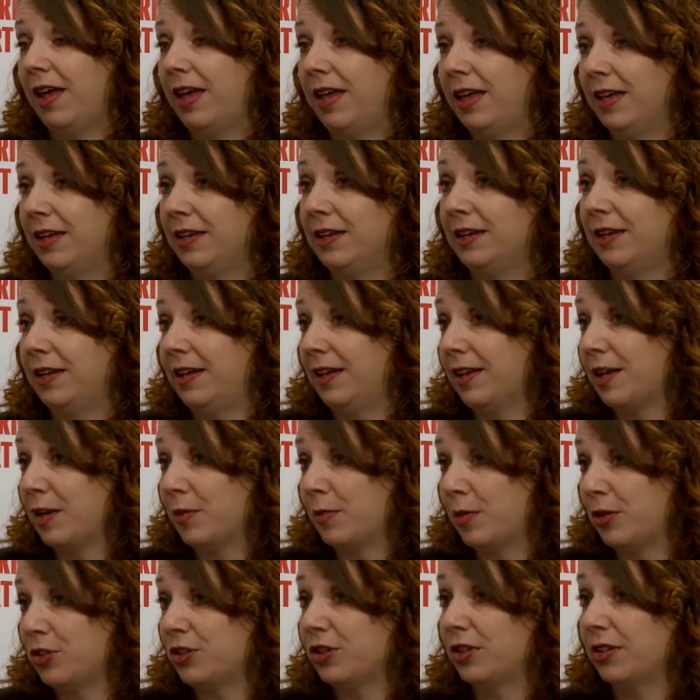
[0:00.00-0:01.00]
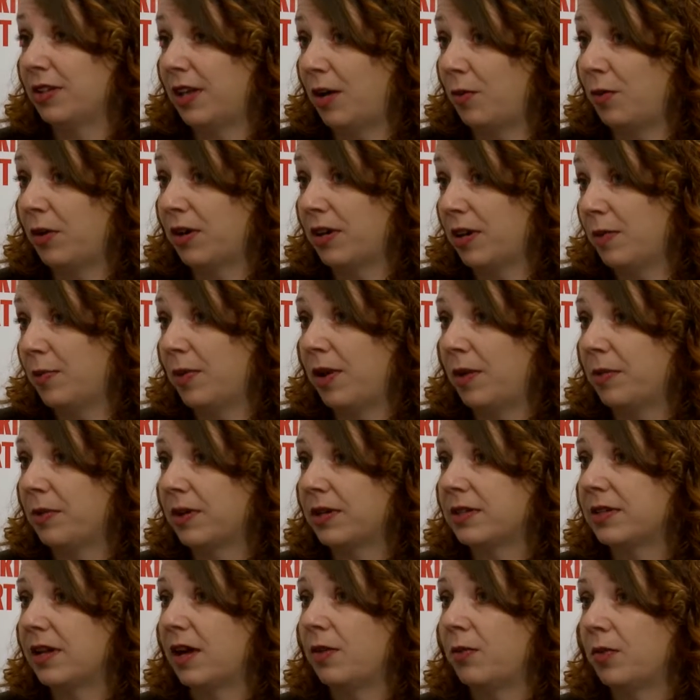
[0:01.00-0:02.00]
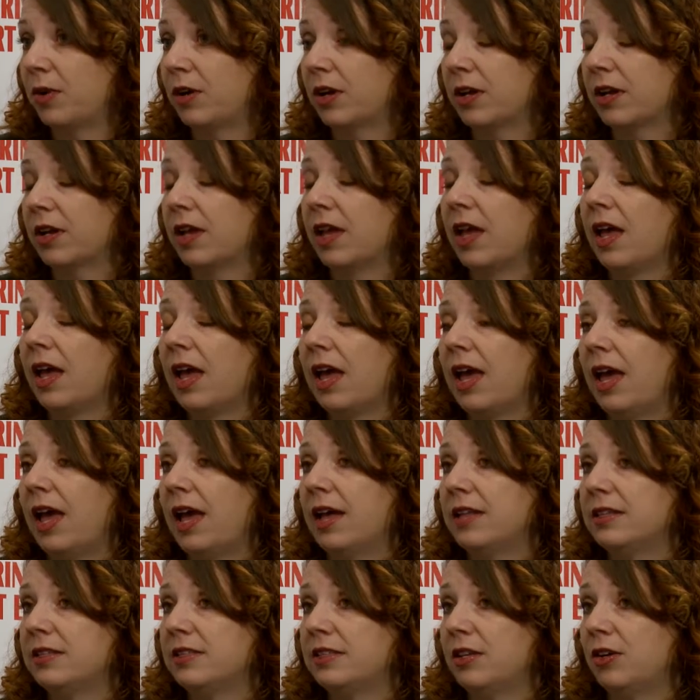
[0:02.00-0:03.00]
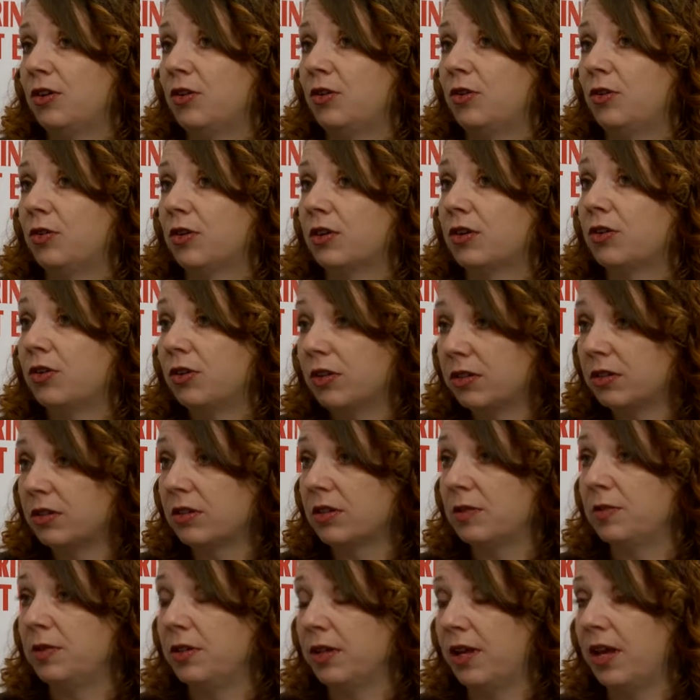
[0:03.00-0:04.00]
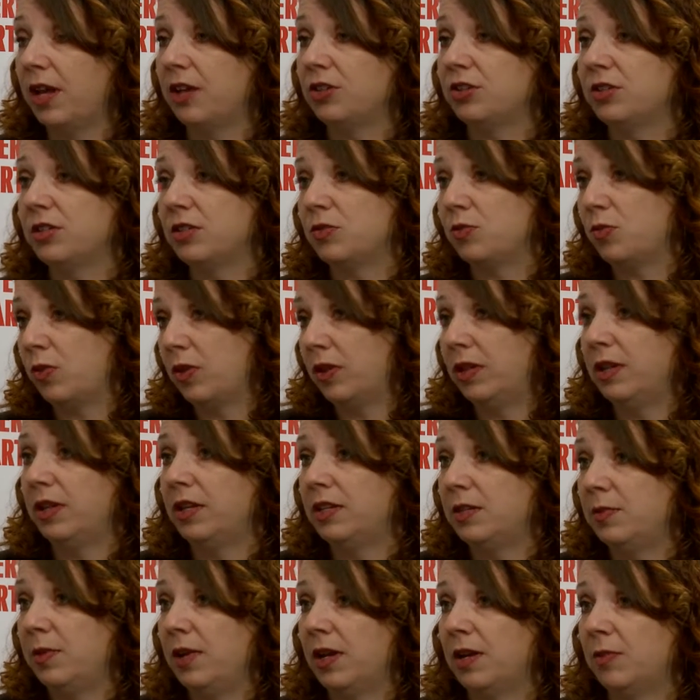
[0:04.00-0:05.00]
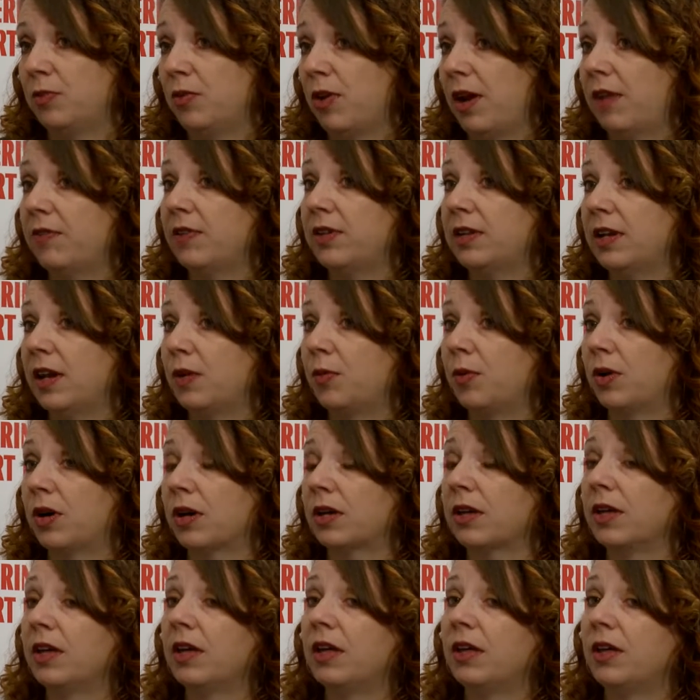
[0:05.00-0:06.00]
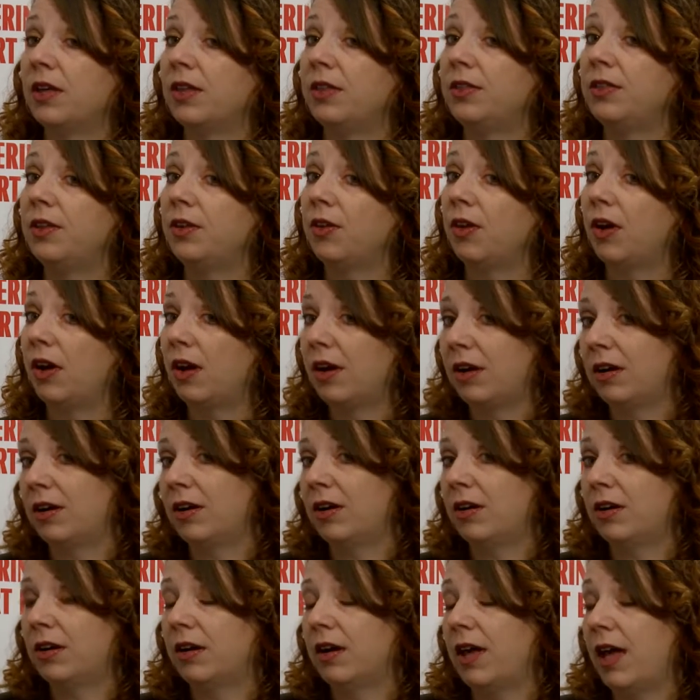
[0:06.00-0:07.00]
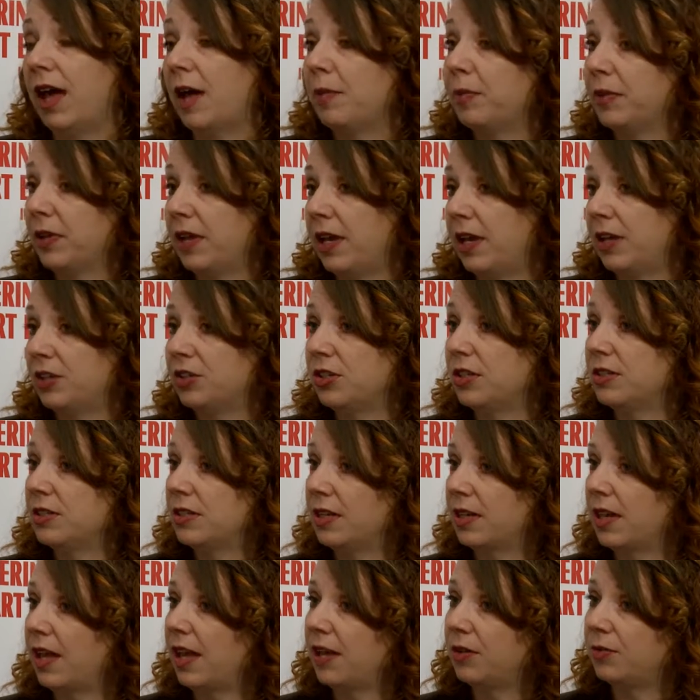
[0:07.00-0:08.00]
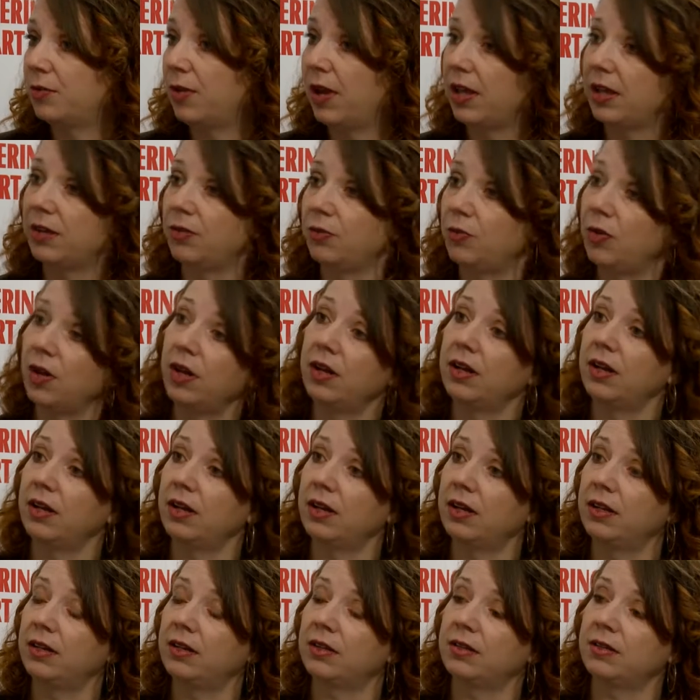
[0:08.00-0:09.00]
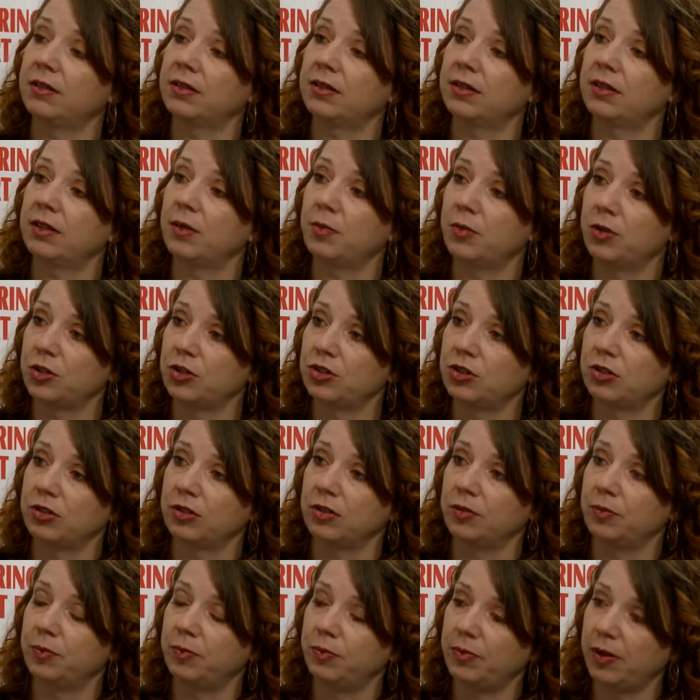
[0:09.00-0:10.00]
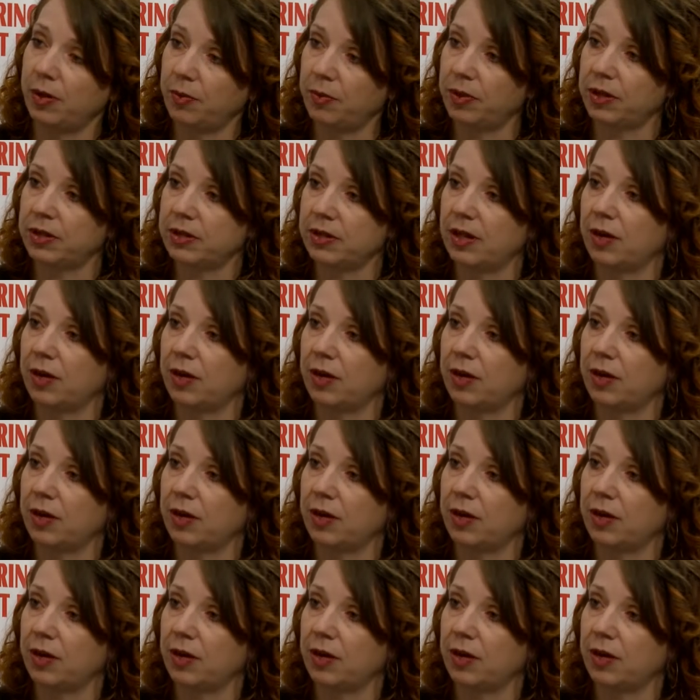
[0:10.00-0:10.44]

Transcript: in a commercial network and a public network. And so critical communications really need to be on a private network. There are applications that can run on commercial public